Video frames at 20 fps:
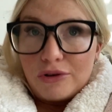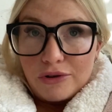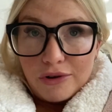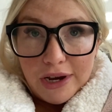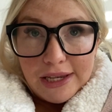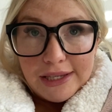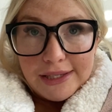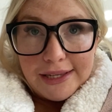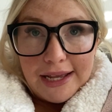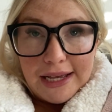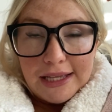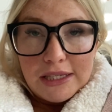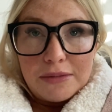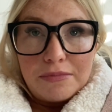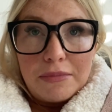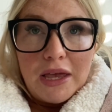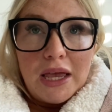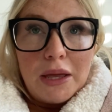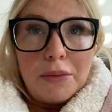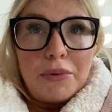of Grey's
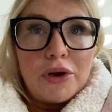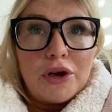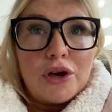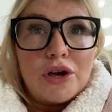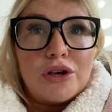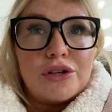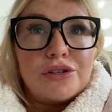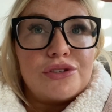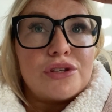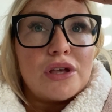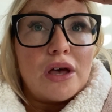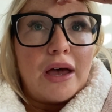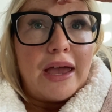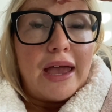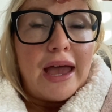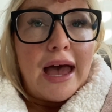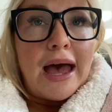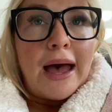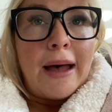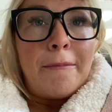Anatomy because I
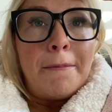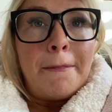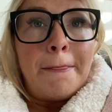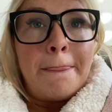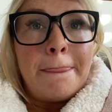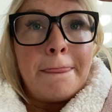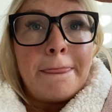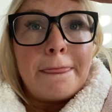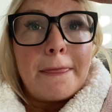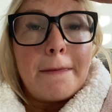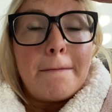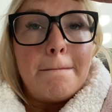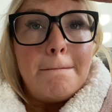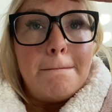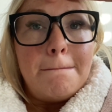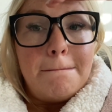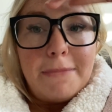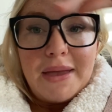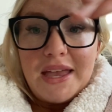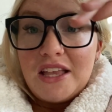am
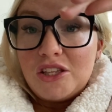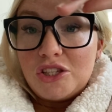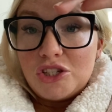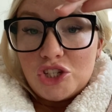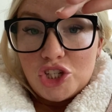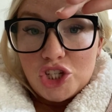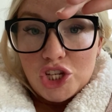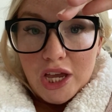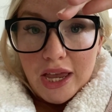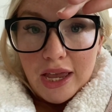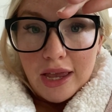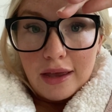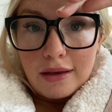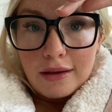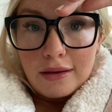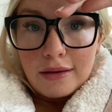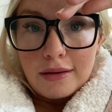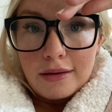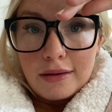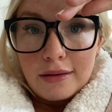
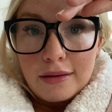binging,